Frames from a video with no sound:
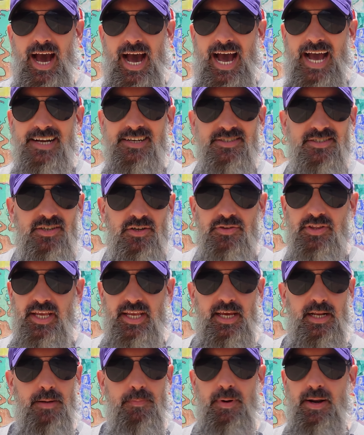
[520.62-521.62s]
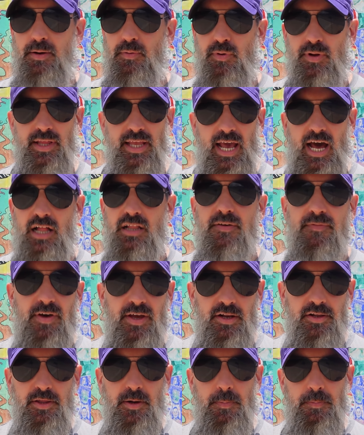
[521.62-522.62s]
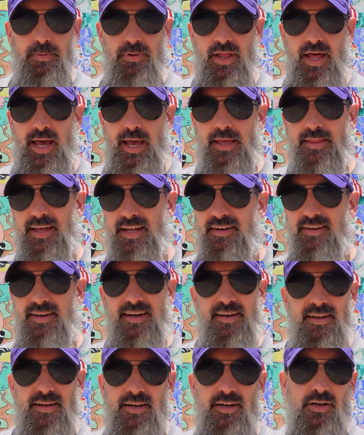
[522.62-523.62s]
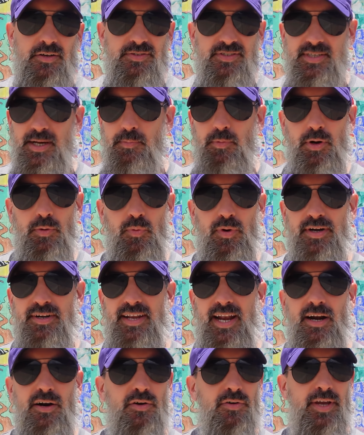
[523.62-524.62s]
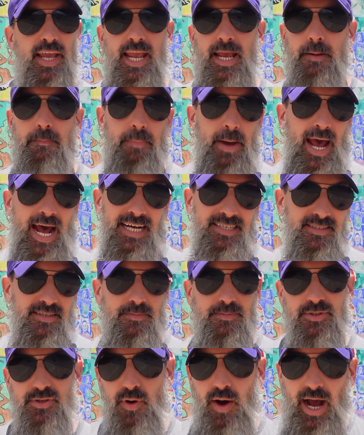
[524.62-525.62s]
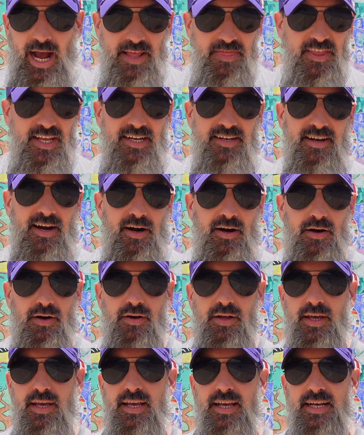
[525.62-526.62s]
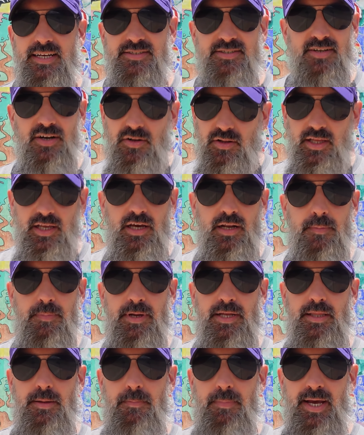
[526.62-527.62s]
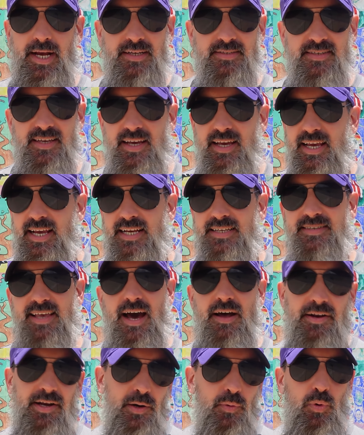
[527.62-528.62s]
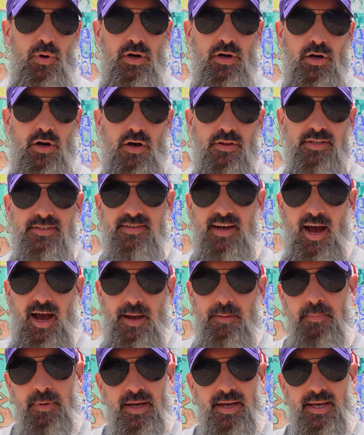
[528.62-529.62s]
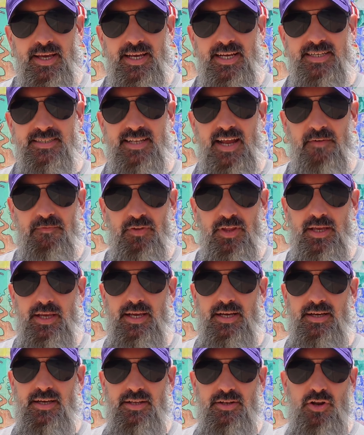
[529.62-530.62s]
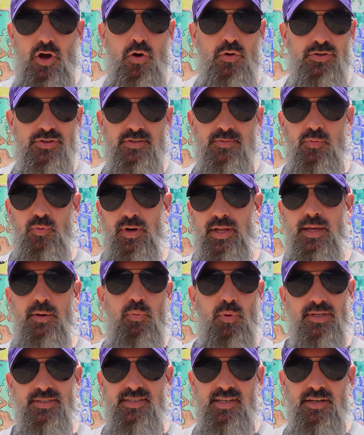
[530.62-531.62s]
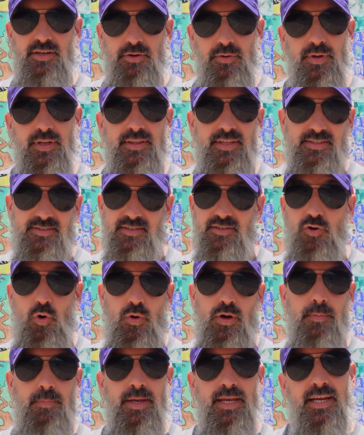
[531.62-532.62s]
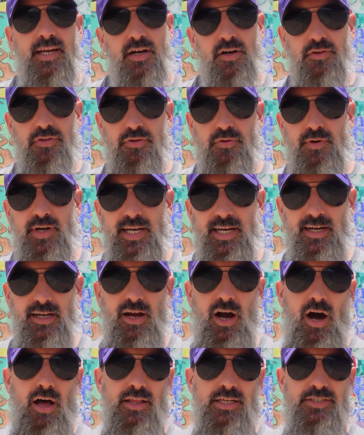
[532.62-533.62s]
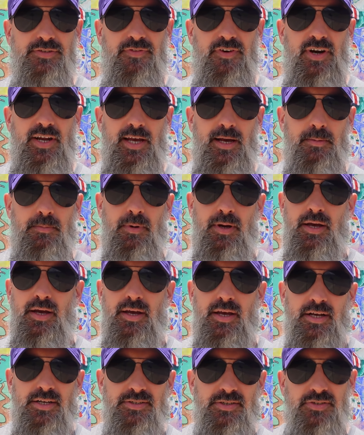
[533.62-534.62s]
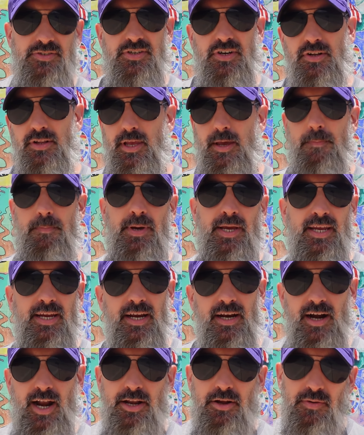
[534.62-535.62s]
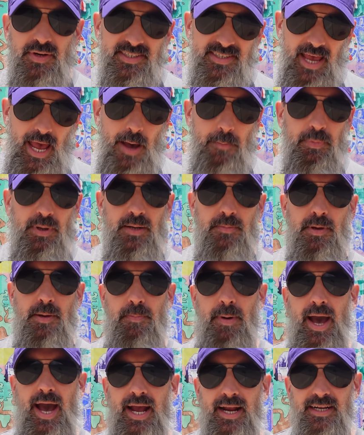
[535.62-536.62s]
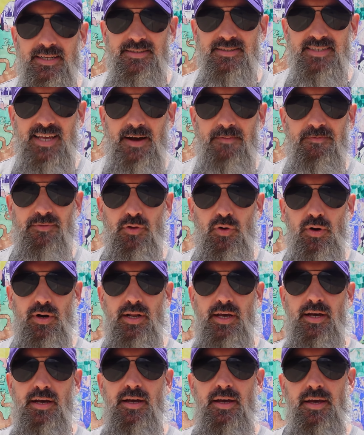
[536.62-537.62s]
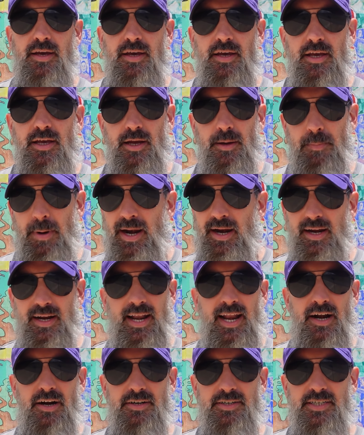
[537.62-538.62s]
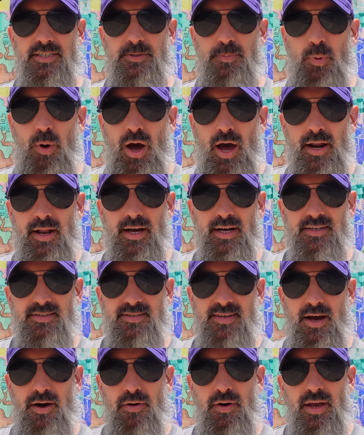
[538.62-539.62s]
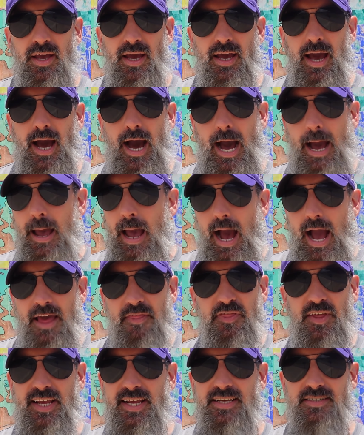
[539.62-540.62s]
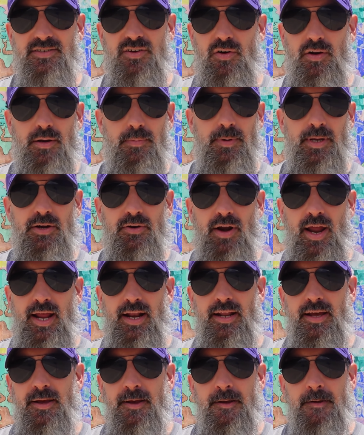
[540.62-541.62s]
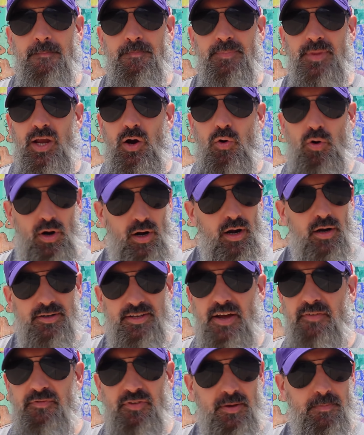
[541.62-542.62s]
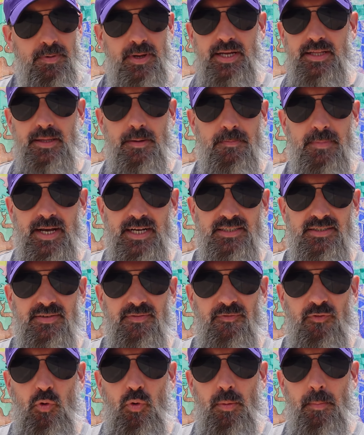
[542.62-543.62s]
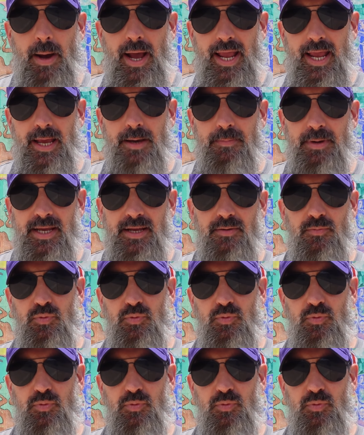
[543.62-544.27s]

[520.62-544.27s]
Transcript: I just don't think anybody really elevated their play that, you know, someone where Daryl can't pass him. So I think Daryl is certainly going to be in the mix. He's out here working all the time. He definitely knows what he wants to do, and this is going to be year three in college for him. So certainly a big year. I know he's happy to be back in South Florida, American Heritage product. So I, I think he's going to be great. Or, or, definitely be in the mix for Miami.